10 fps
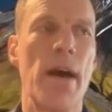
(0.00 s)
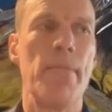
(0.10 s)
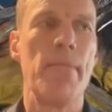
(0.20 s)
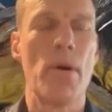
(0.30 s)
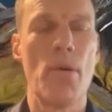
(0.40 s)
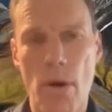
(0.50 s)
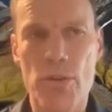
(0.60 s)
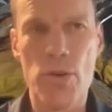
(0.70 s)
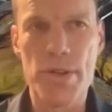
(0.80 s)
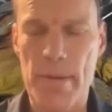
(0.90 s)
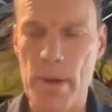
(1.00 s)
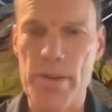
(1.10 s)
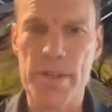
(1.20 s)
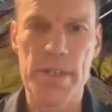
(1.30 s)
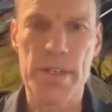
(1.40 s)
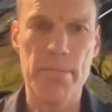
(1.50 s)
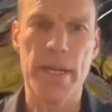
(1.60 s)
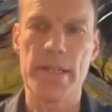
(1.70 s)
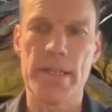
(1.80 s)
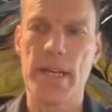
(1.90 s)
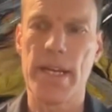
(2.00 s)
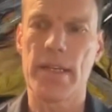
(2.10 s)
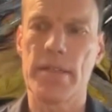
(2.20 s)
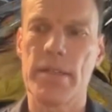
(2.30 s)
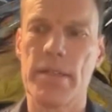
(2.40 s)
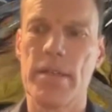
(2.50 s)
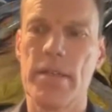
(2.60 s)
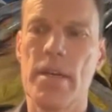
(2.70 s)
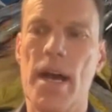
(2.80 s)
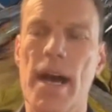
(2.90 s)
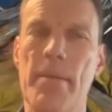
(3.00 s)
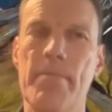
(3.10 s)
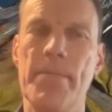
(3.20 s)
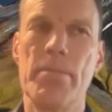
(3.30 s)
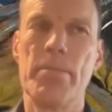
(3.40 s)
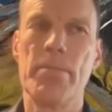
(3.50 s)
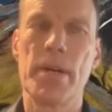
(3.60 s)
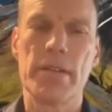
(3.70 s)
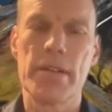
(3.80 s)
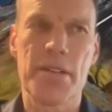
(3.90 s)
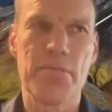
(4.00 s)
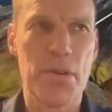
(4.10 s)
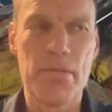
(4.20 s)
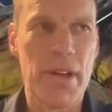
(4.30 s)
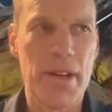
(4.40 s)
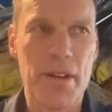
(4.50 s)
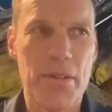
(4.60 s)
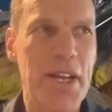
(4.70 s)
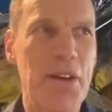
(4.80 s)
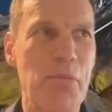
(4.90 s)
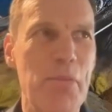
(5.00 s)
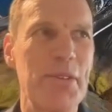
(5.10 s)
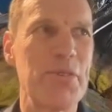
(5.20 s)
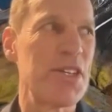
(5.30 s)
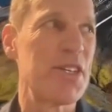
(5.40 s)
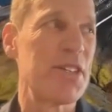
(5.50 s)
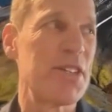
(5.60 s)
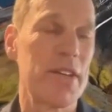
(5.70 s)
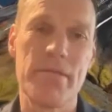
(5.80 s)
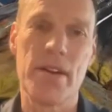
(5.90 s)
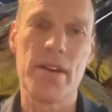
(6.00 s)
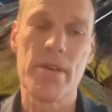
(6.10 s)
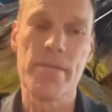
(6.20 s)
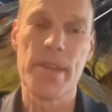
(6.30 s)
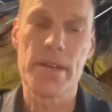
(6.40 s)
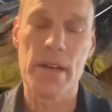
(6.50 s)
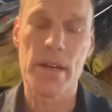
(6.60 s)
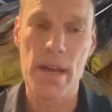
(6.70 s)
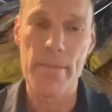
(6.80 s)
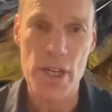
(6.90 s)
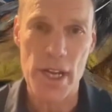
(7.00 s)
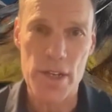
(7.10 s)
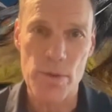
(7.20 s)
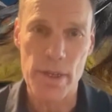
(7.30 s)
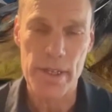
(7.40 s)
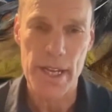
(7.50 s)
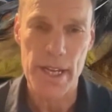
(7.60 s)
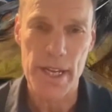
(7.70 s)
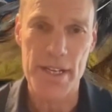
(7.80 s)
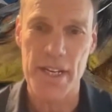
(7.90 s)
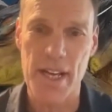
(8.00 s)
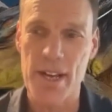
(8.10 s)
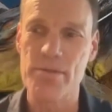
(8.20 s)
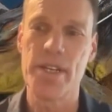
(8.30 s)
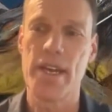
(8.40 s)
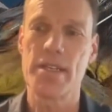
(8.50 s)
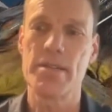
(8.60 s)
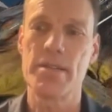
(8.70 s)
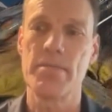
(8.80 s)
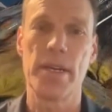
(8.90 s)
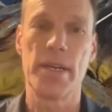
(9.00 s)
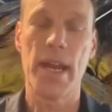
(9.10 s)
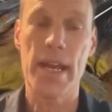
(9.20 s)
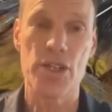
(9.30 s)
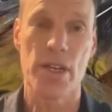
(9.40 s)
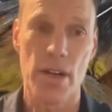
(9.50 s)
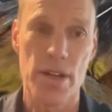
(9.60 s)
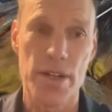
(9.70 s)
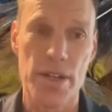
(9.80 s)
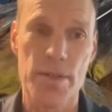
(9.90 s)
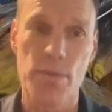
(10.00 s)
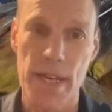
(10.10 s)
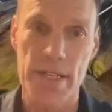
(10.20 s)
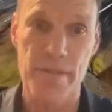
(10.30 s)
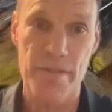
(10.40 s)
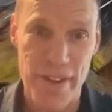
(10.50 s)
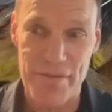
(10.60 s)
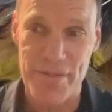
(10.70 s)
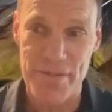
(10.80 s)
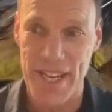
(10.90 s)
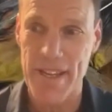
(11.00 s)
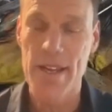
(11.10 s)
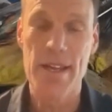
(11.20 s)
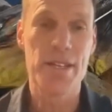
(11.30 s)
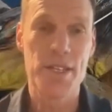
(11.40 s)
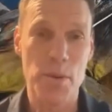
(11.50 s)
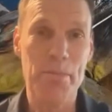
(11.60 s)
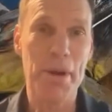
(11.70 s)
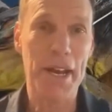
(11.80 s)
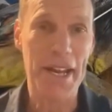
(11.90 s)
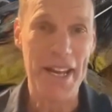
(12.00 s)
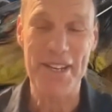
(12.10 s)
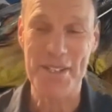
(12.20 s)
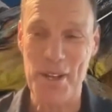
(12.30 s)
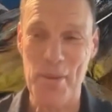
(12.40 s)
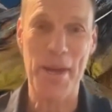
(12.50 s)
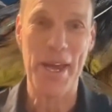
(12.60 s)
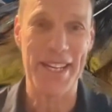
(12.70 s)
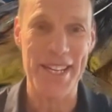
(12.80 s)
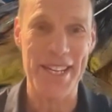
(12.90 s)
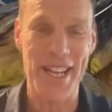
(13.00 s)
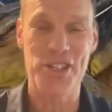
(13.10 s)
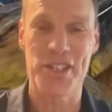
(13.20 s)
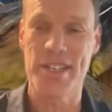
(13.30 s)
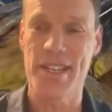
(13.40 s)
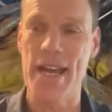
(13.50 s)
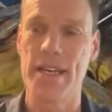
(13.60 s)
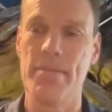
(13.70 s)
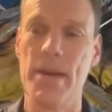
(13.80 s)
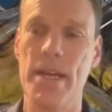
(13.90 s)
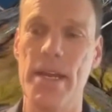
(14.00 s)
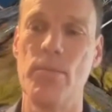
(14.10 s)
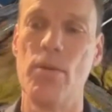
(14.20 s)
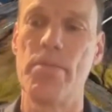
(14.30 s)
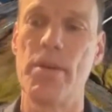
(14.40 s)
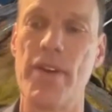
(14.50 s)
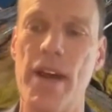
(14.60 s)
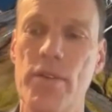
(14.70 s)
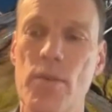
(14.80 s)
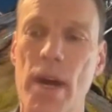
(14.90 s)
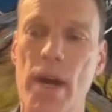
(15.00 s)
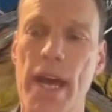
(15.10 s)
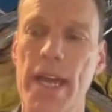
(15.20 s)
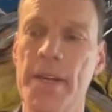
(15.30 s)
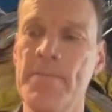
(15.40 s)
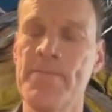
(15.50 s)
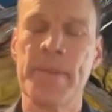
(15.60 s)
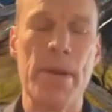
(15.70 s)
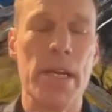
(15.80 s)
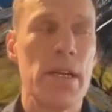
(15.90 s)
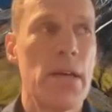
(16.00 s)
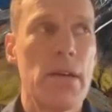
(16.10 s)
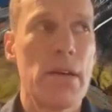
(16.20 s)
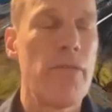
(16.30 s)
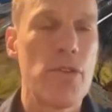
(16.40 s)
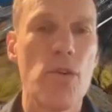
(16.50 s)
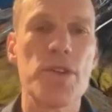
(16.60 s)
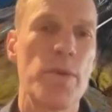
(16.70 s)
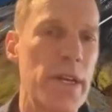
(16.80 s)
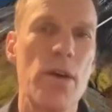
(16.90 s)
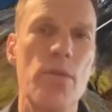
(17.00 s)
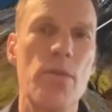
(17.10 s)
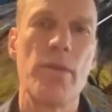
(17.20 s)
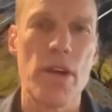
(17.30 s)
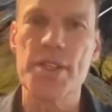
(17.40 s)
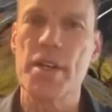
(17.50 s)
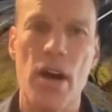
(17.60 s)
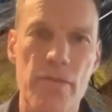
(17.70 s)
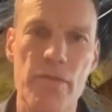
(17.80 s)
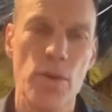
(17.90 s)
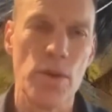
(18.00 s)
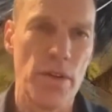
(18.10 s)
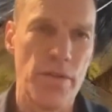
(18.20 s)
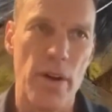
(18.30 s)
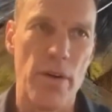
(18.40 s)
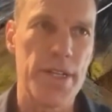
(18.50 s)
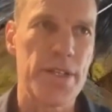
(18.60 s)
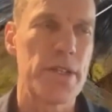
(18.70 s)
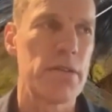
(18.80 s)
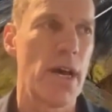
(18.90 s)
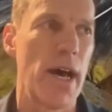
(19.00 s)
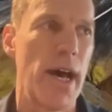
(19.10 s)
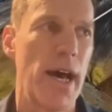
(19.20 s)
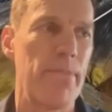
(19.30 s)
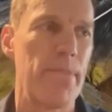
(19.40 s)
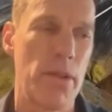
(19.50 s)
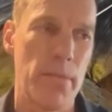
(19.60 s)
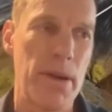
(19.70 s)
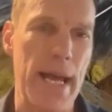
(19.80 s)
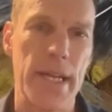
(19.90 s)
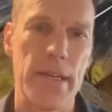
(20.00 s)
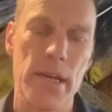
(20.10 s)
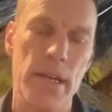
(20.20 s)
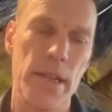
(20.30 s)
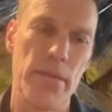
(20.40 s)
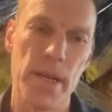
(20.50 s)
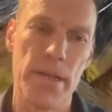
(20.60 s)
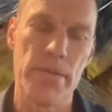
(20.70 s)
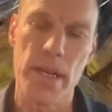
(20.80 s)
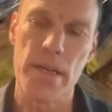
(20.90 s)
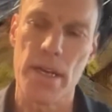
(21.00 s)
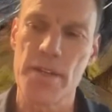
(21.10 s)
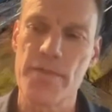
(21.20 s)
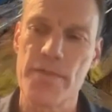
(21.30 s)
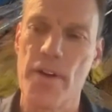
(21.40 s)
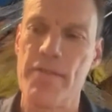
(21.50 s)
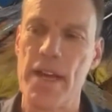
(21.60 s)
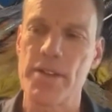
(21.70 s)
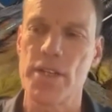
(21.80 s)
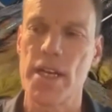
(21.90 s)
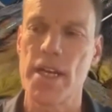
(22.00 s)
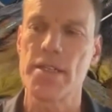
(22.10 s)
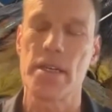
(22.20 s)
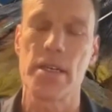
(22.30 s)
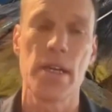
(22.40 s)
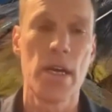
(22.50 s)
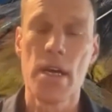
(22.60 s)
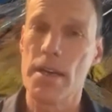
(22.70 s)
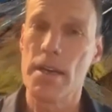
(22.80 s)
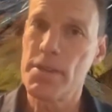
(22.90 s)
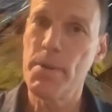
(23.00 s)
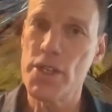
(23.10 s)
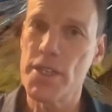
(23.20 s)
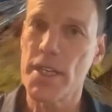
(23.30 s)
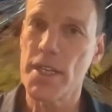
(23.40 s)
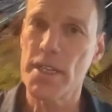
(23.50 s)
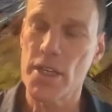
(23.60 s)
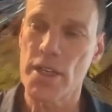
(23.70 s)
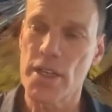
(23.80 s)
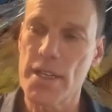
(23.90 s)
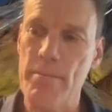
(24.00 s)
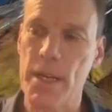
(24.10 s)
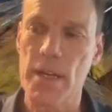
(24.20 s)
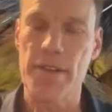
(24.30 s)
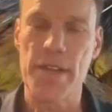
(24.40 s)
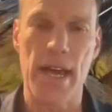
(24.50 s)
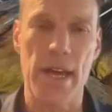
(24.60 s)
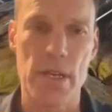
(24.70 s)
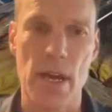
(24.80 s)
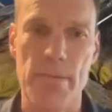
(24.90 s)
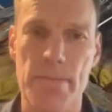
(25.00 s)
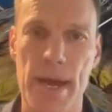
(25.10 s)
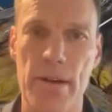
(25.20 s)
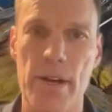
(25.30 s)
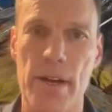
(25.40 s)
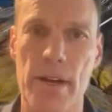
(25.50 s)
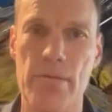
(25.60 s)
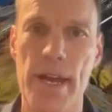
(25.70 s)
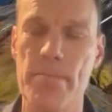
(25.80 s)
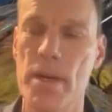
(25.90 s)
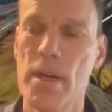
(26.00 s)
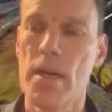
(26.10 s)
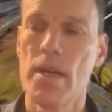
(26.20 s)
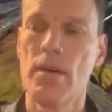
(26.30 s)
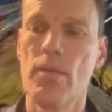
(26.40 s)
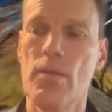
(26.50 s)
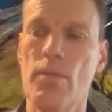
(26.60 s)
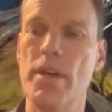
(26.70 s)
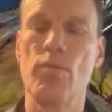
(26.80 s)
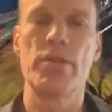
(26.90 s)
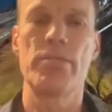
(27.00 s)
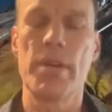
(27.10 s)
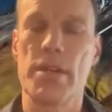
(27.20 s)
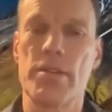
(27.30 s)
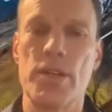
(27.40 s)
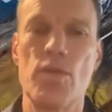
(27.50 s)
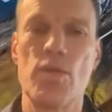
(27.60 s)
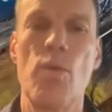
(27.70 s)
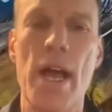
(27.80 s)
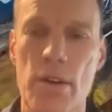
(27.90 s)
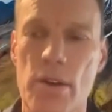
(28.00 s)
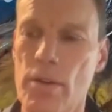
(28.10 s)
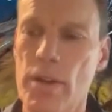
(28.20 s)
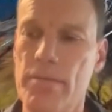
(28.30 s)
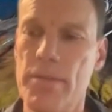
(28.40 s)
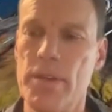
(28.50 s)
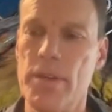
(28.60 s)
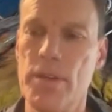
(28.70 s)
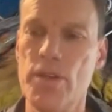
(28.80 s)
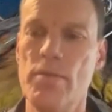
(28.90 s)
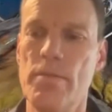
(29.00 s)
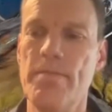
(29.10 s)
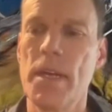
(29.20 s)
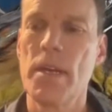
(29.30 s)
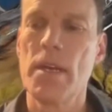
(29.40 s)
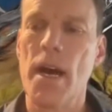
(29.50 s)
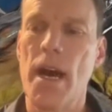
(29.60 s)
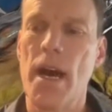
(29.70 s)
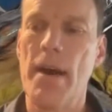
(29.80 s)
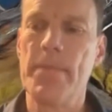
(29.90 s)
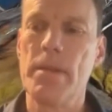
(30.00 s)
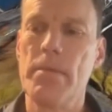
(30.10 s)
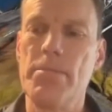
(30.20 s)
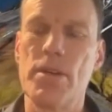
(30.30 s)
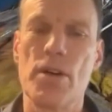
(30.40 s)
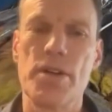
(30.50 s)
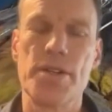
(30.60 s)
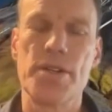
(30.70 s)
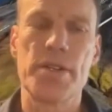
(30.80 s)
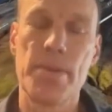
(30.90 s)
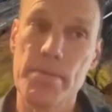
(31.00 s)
Of course, they're both deeply interlinked. But there's a great comment, which is that, that climate change will kill us in 100 years, but nature loss will kill us in 50. So we better start paying attention to that in a more profound way. I mean, of course, we know we've lost half of all the forests on the planet in the last 5,000 years, and species extinction is happening at 1,000 times the background rate. But we don't want to necessarily dwell on all the doom, because